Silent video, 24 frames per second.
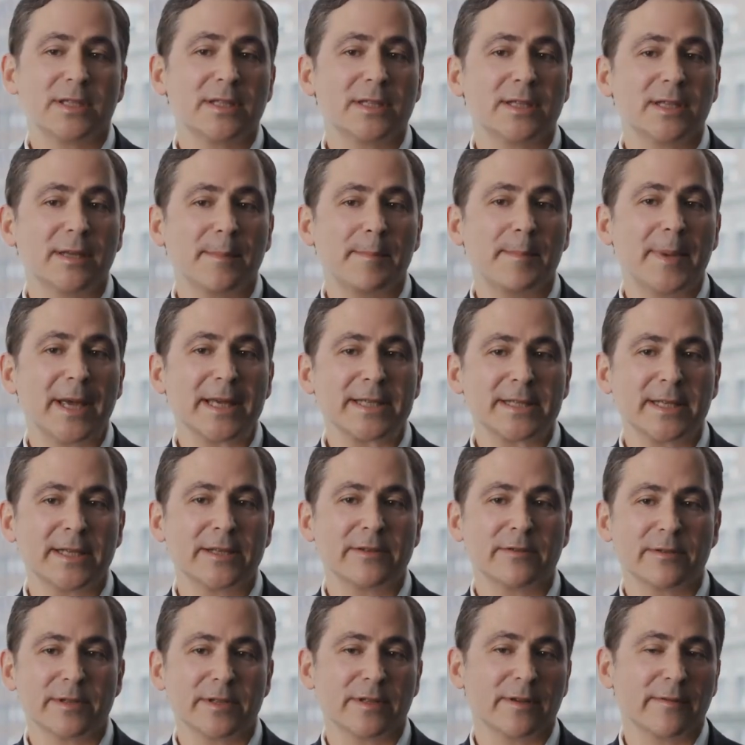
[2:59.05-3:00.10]
it's in the best
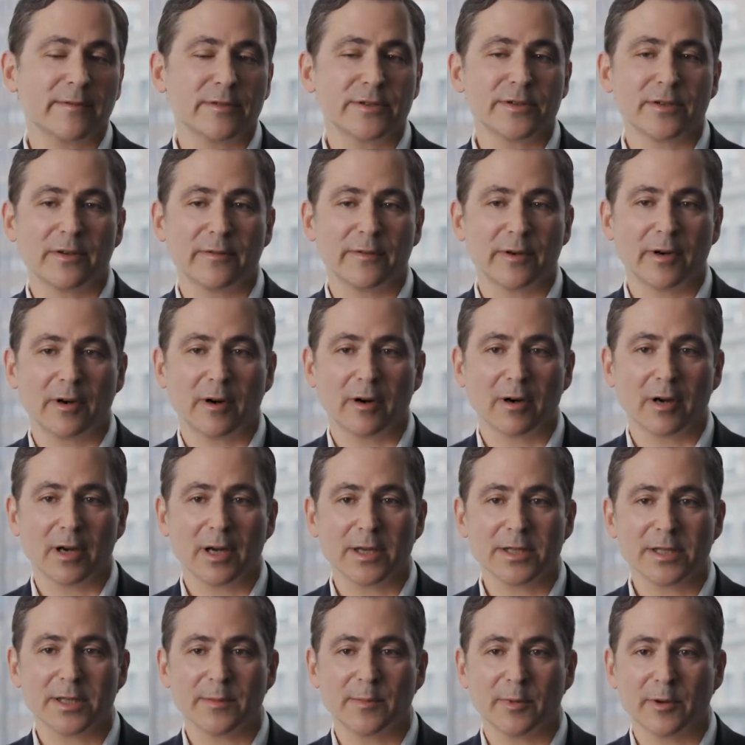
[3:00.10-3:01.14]
interest of serving our
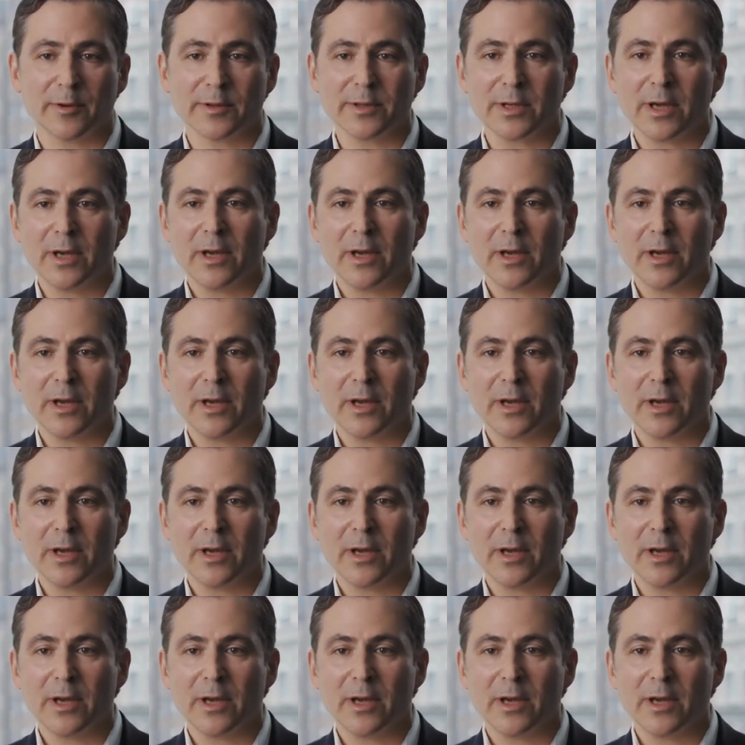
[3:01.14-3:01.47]
customers